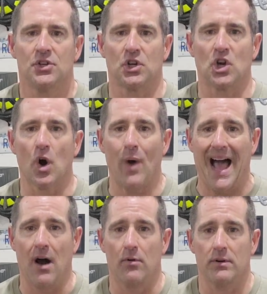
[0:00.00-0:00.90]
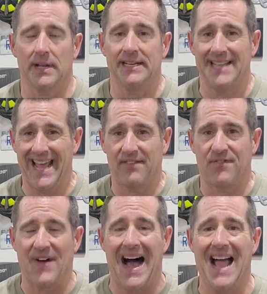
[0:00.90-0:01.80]
to go out and
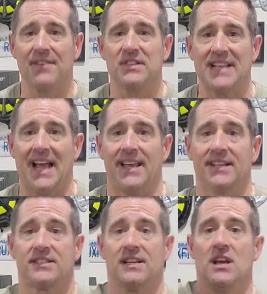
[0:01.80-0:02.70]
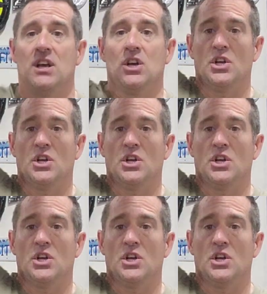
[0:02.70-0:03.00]
take 5 seconds